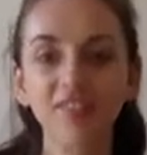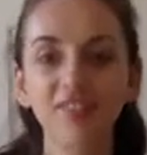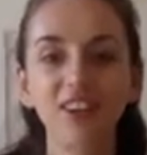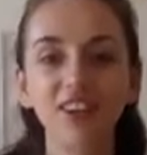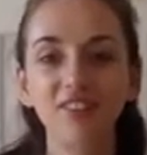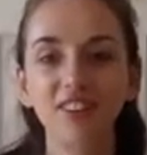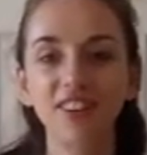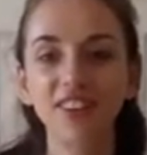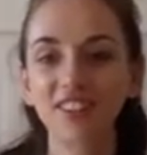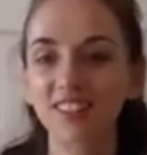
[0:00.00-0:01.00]
For your
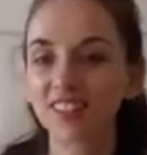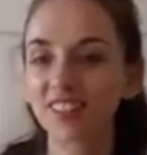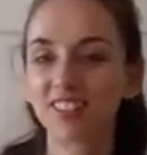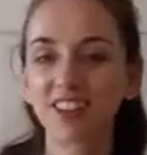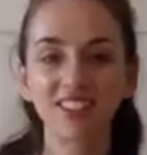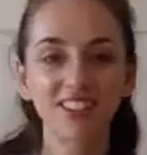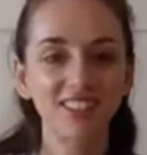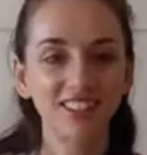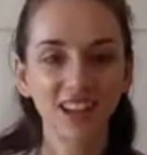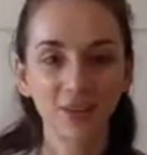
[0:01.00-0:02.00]
first, just
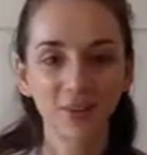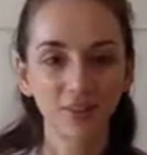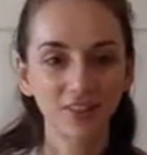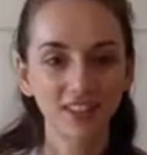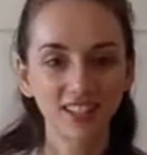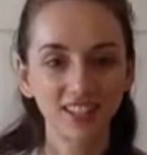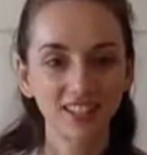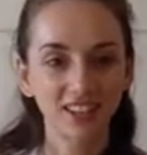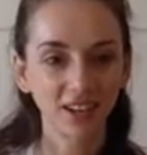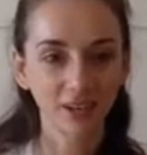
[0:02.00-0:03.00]
gentle downward facing
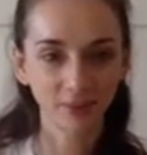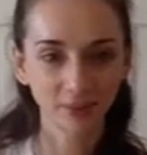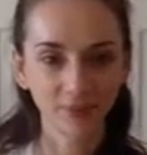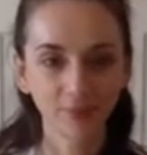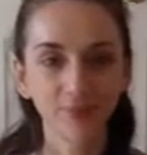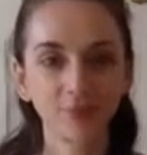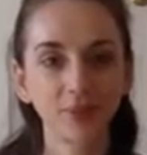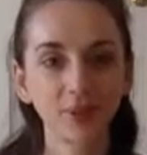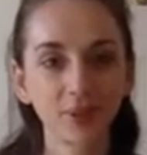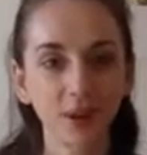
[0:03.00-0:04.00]
dog.
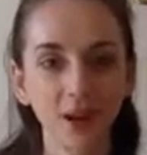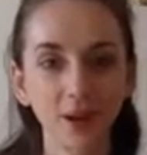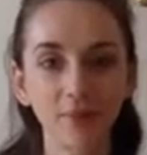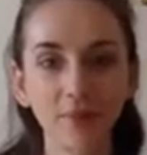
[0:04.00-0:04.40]
Great.